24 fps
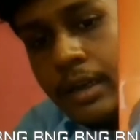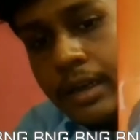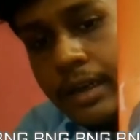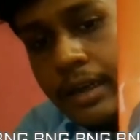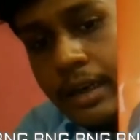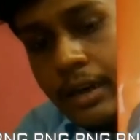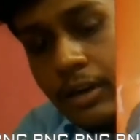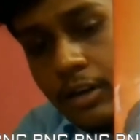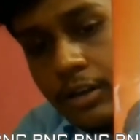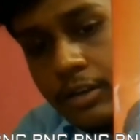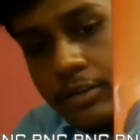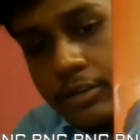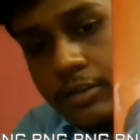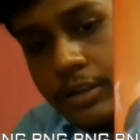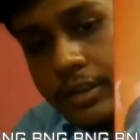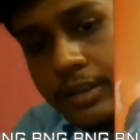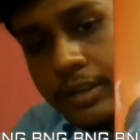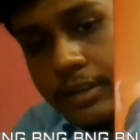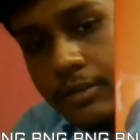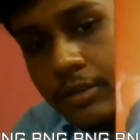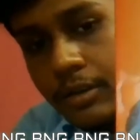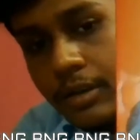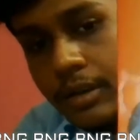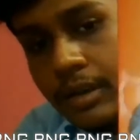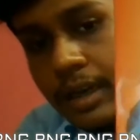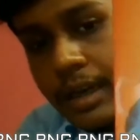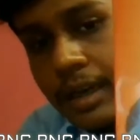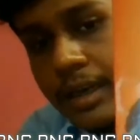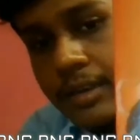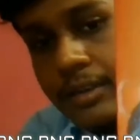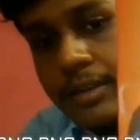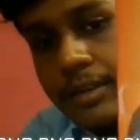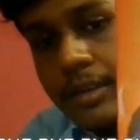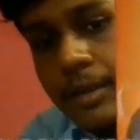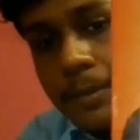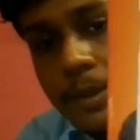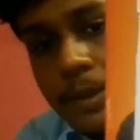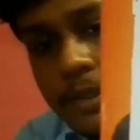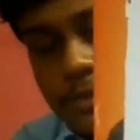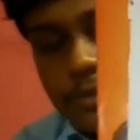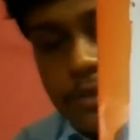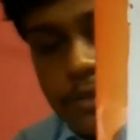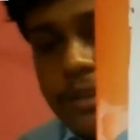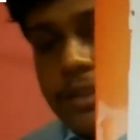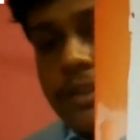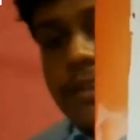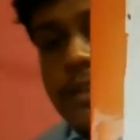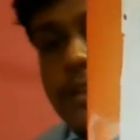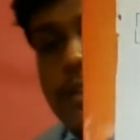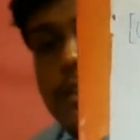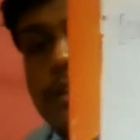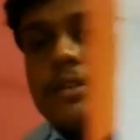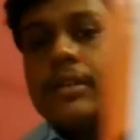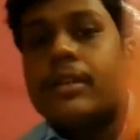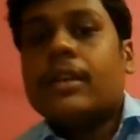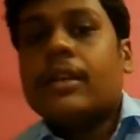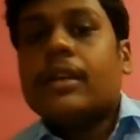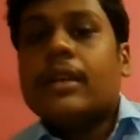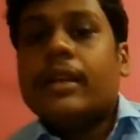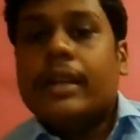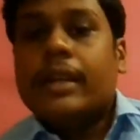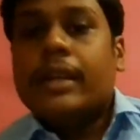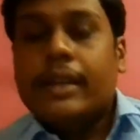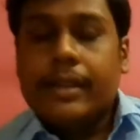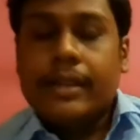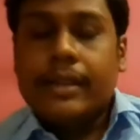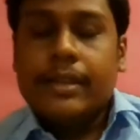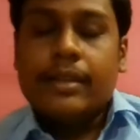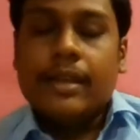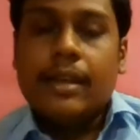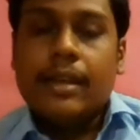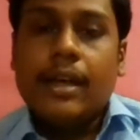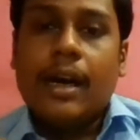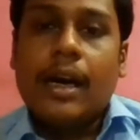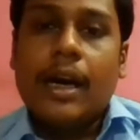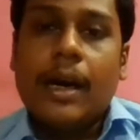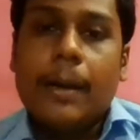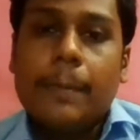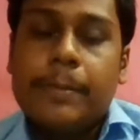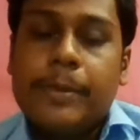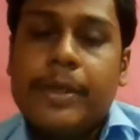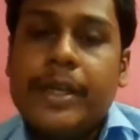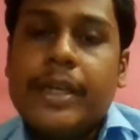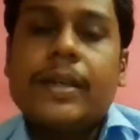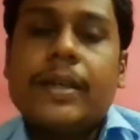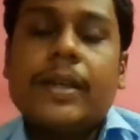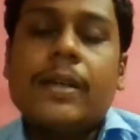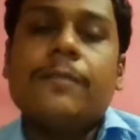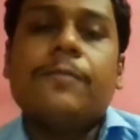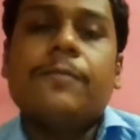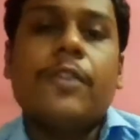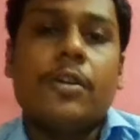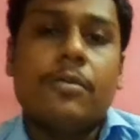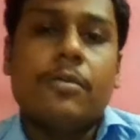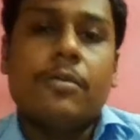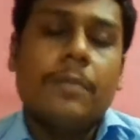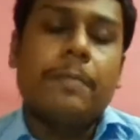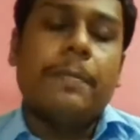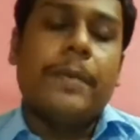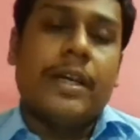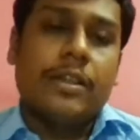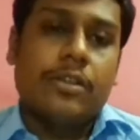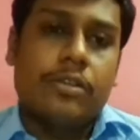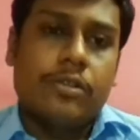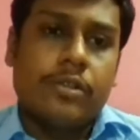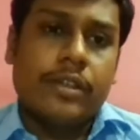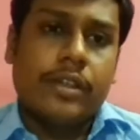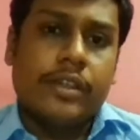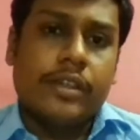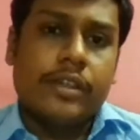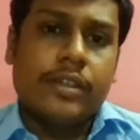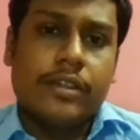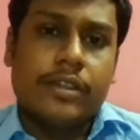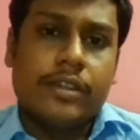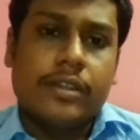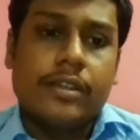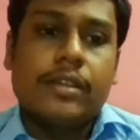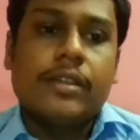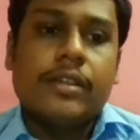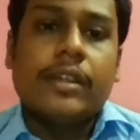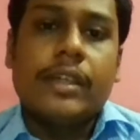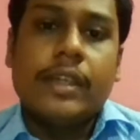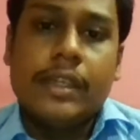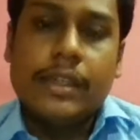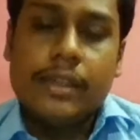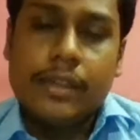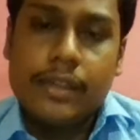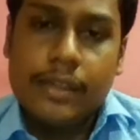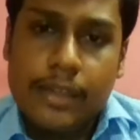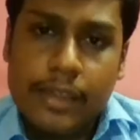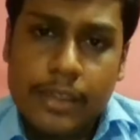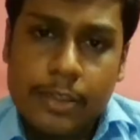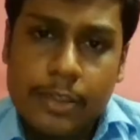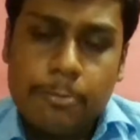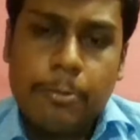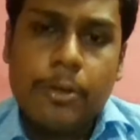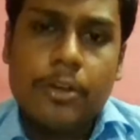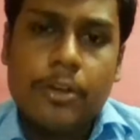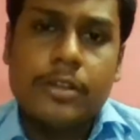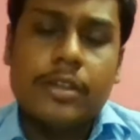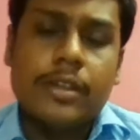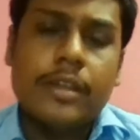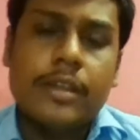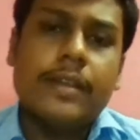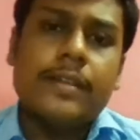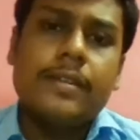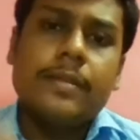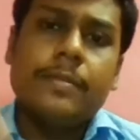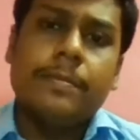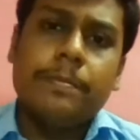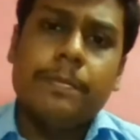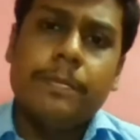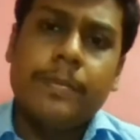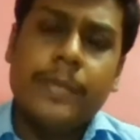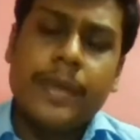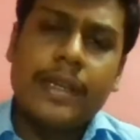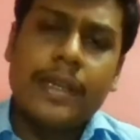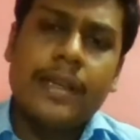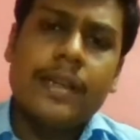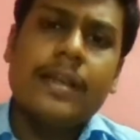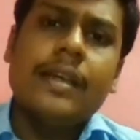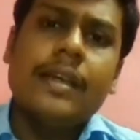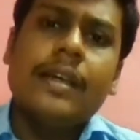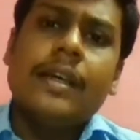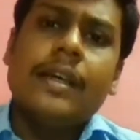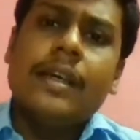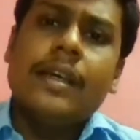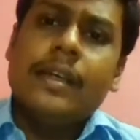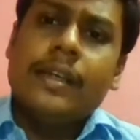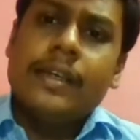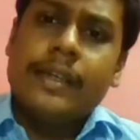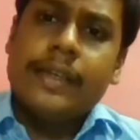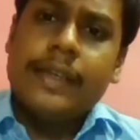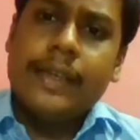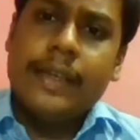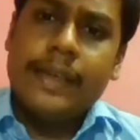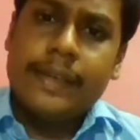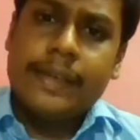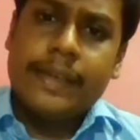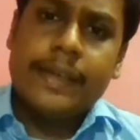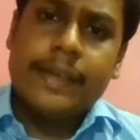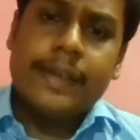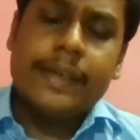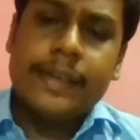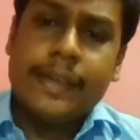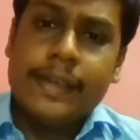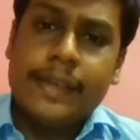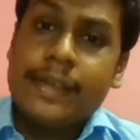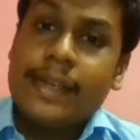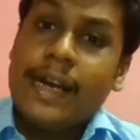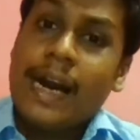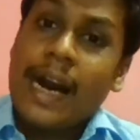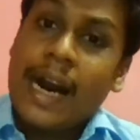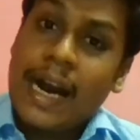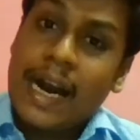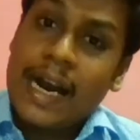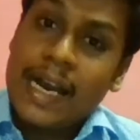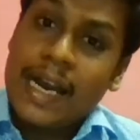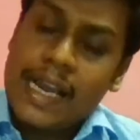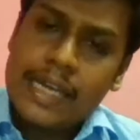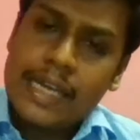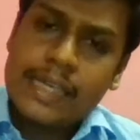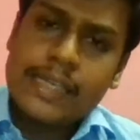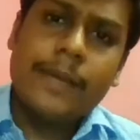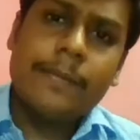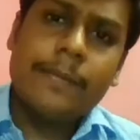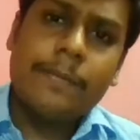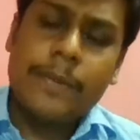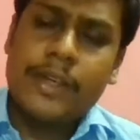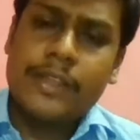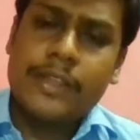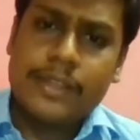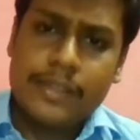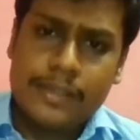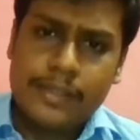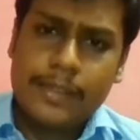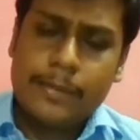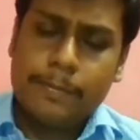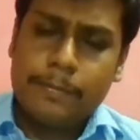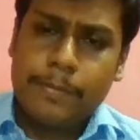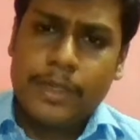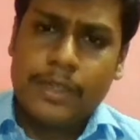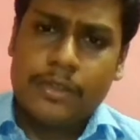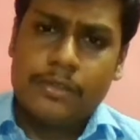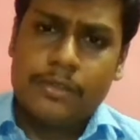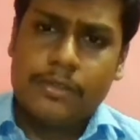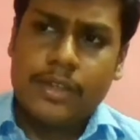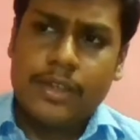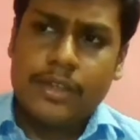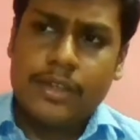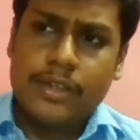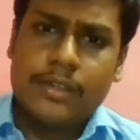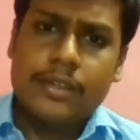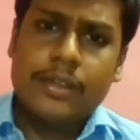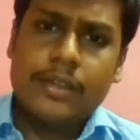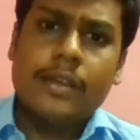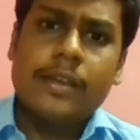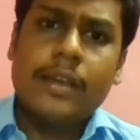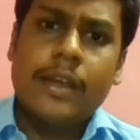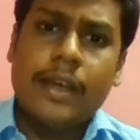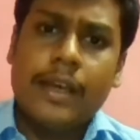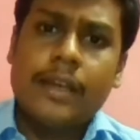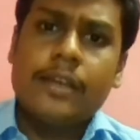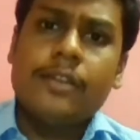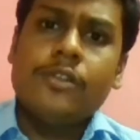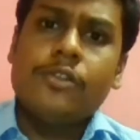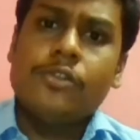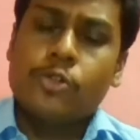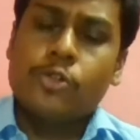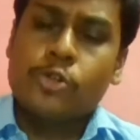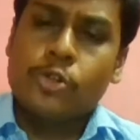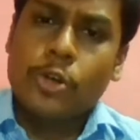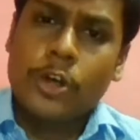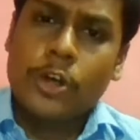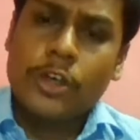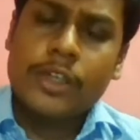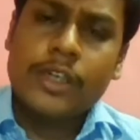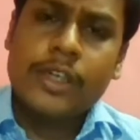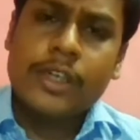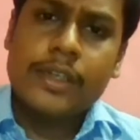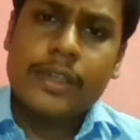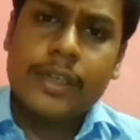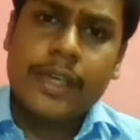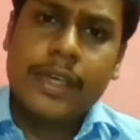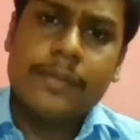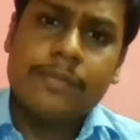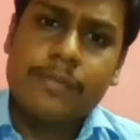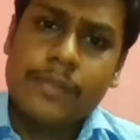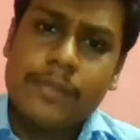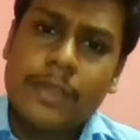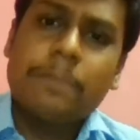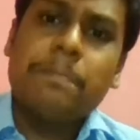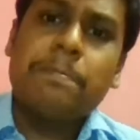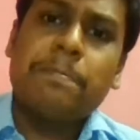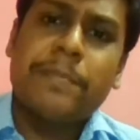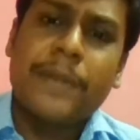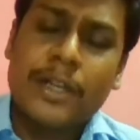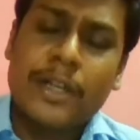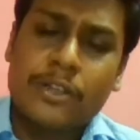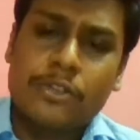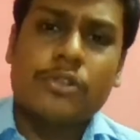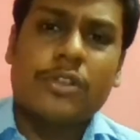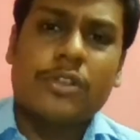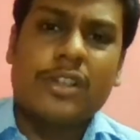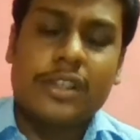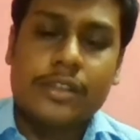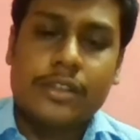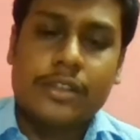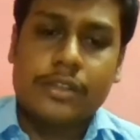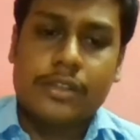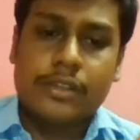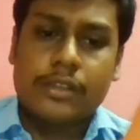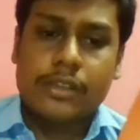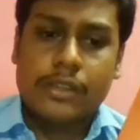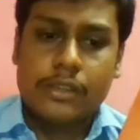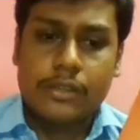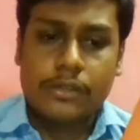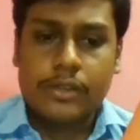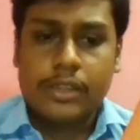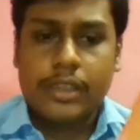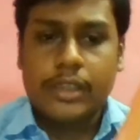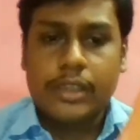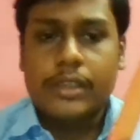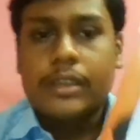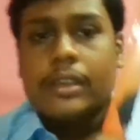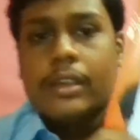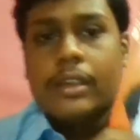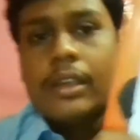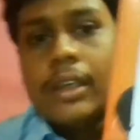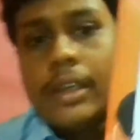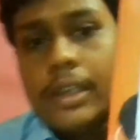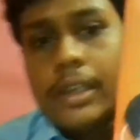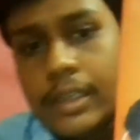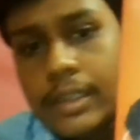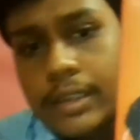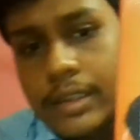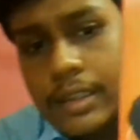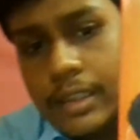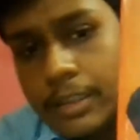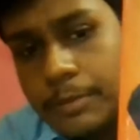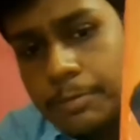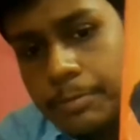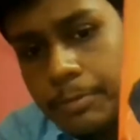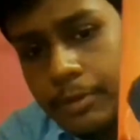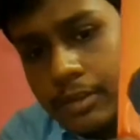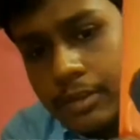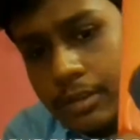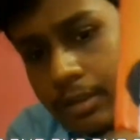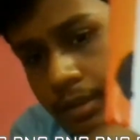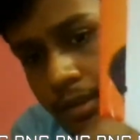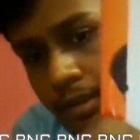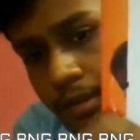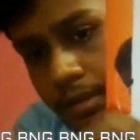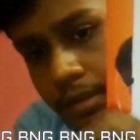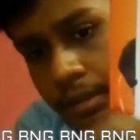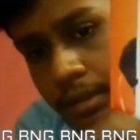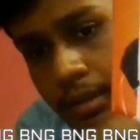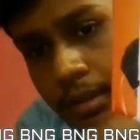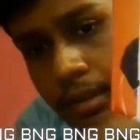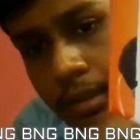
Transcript: also it is called ultra pasteurization. It is a updated form of pasteurization. In this process, milk heated in higher temperature than pasteurization and shorter time than pasteurization. Okay, in this process,